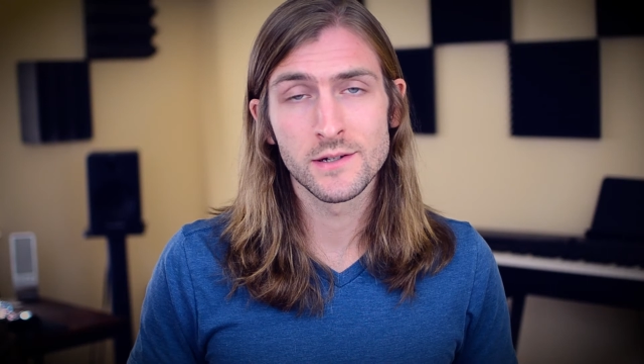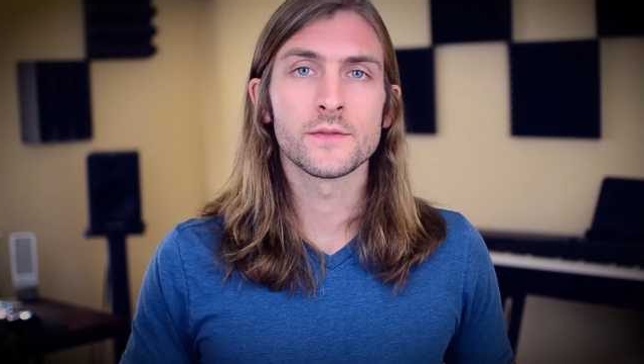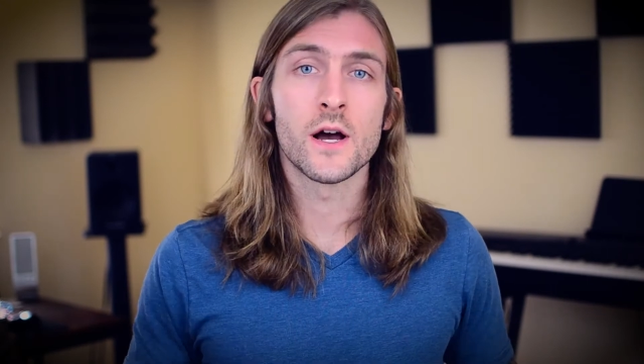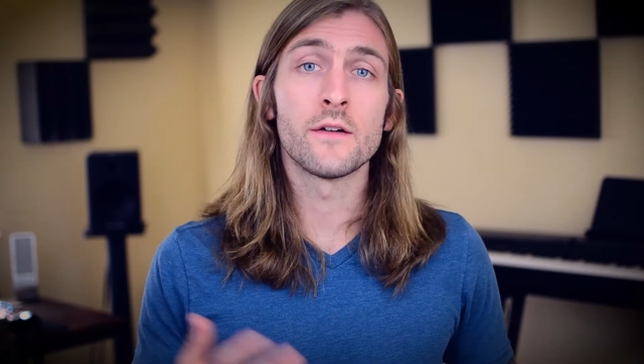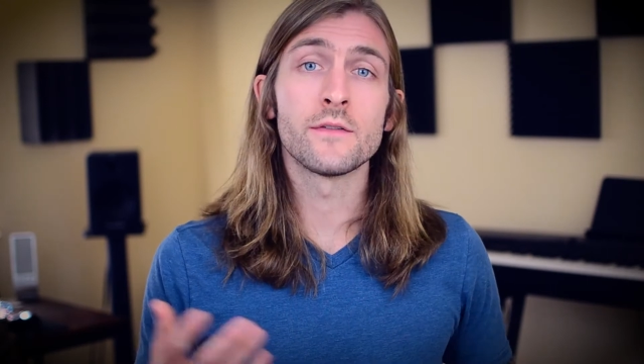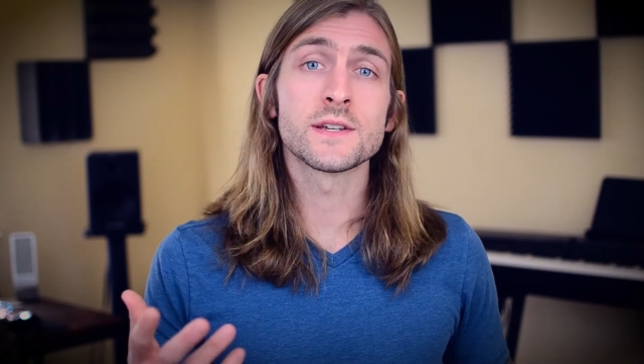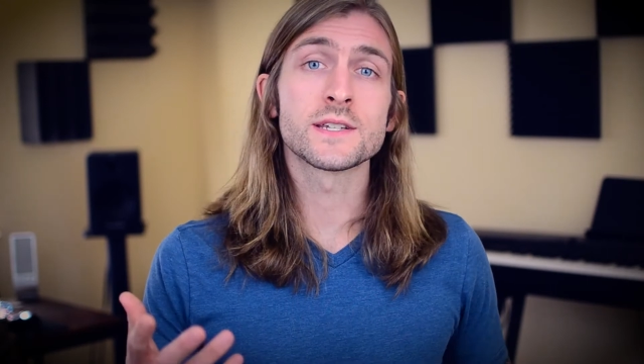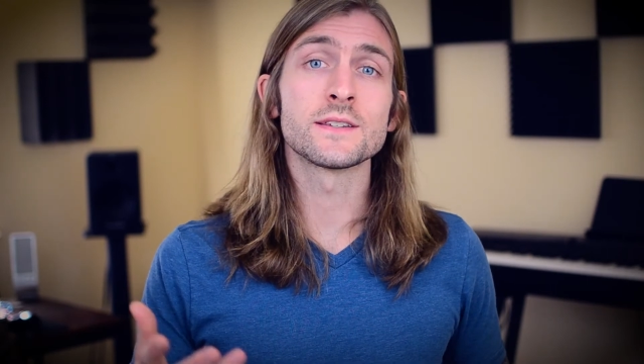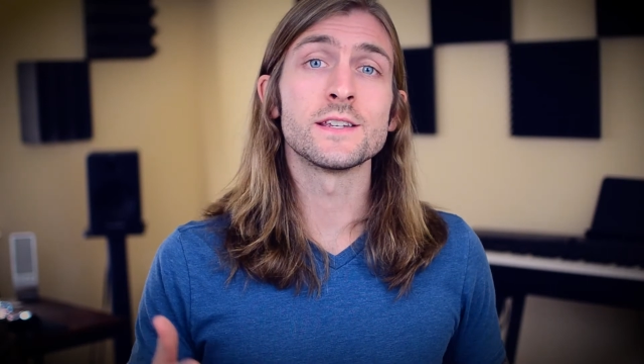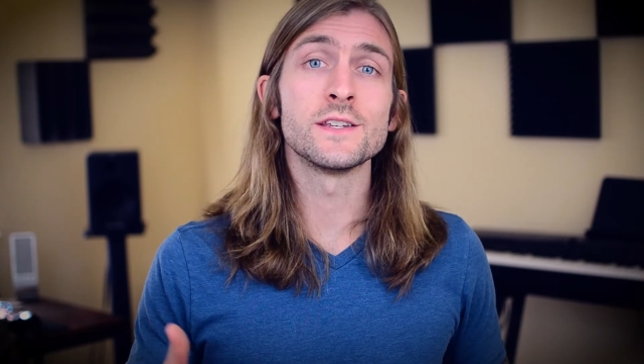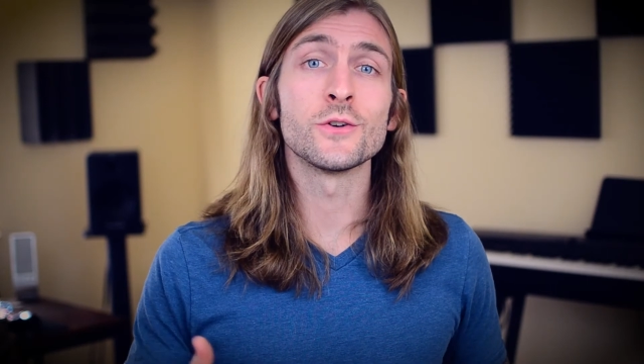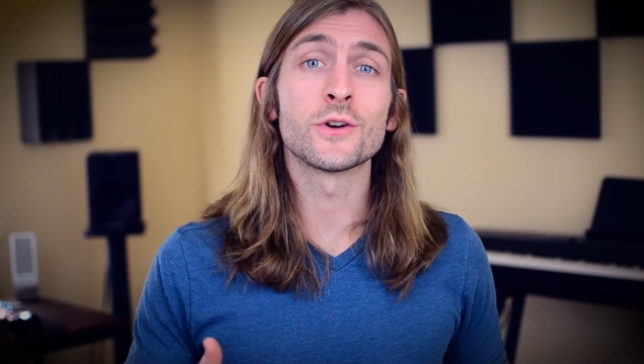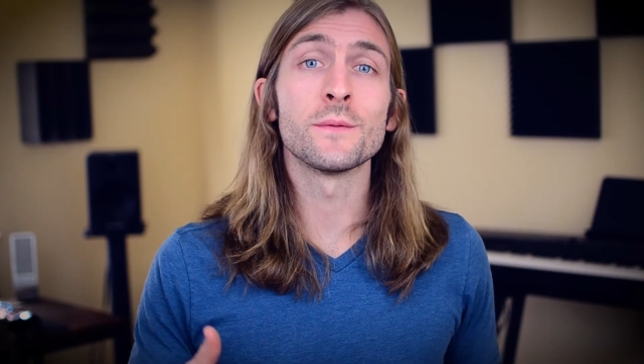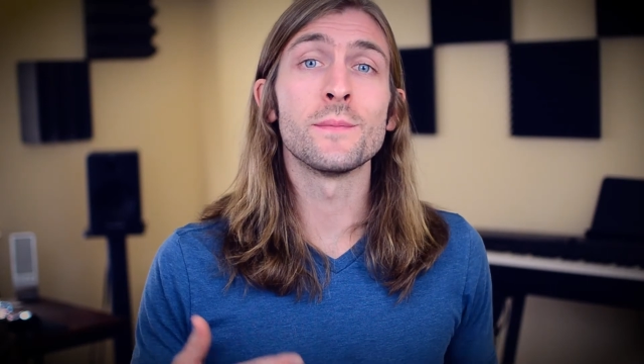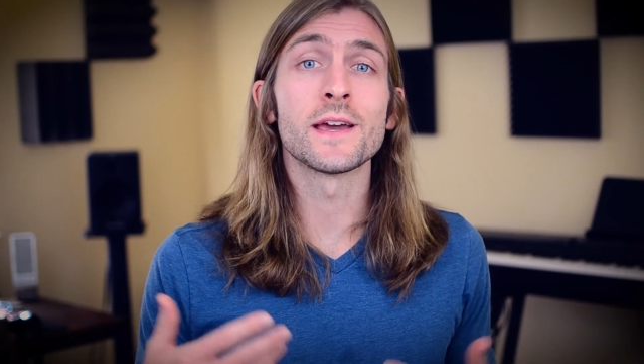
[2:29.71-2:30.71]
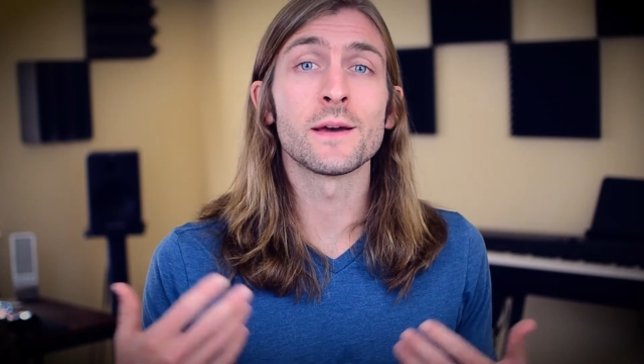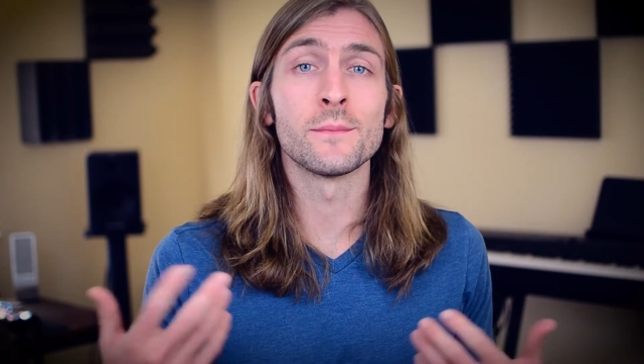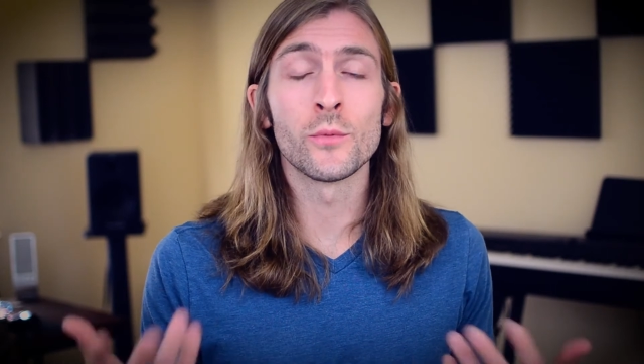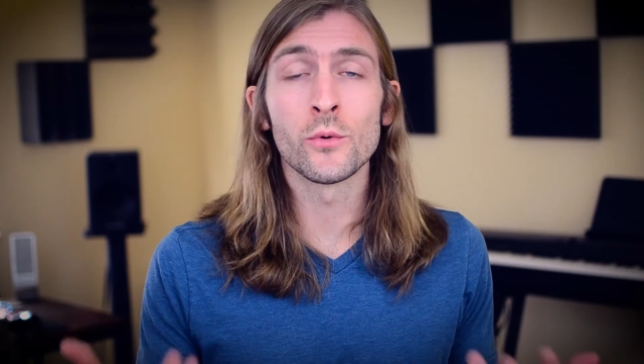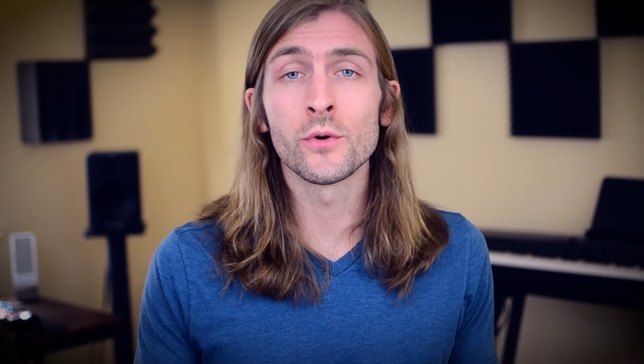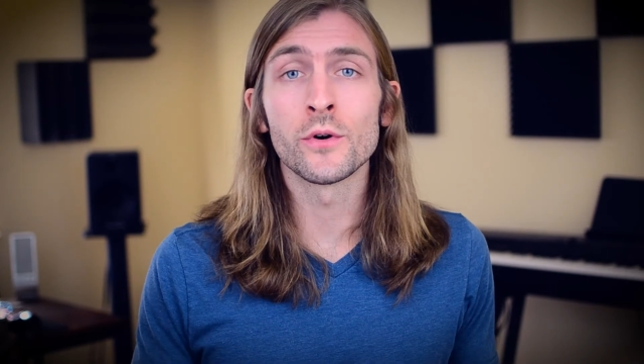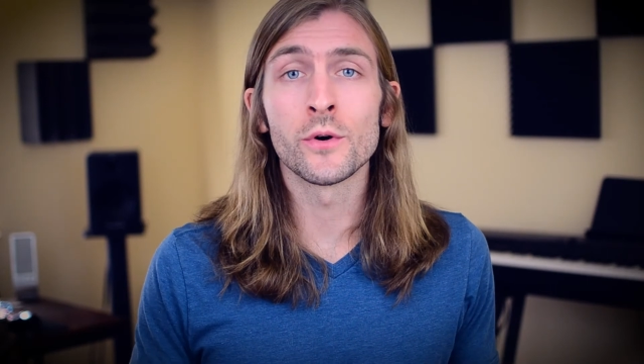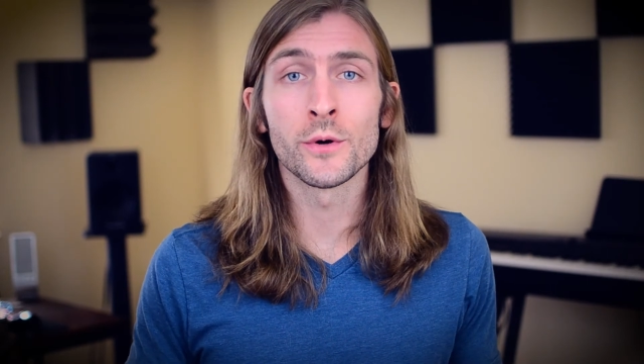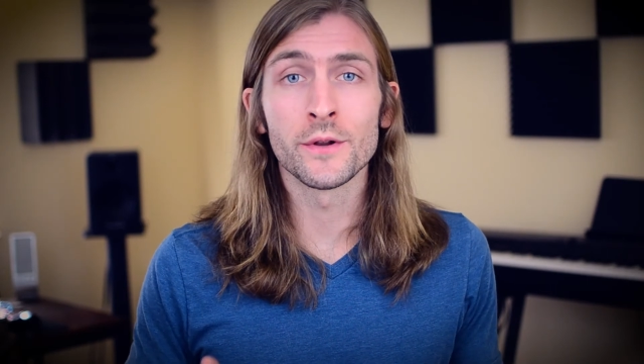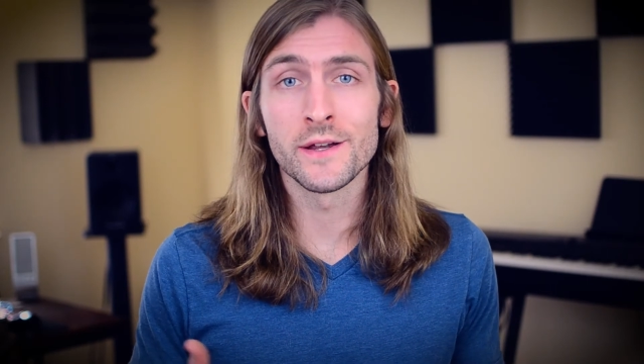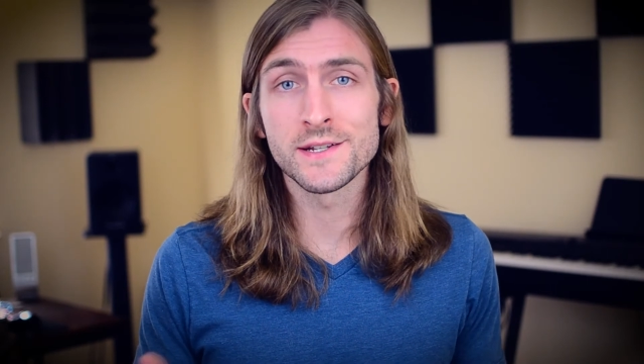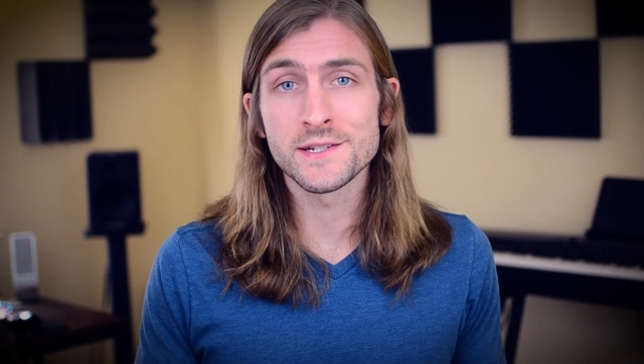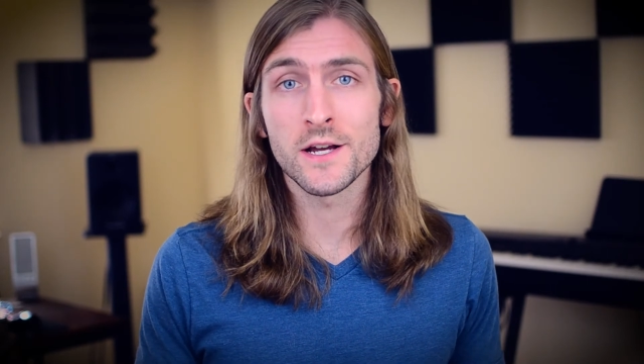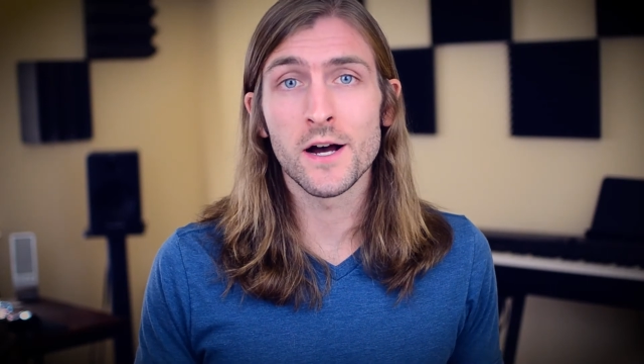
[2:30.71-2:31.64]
Obviously, you can make it more or less